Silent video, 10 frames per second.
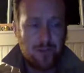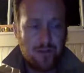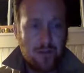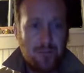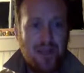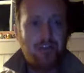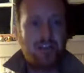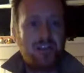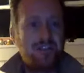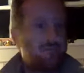So
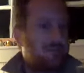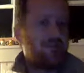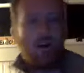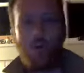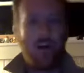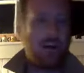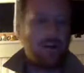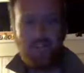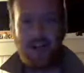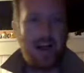patriotism is not wearing a
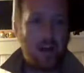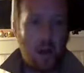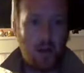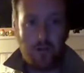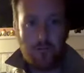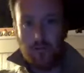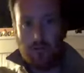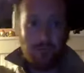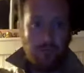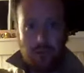flag all over
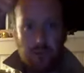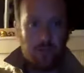and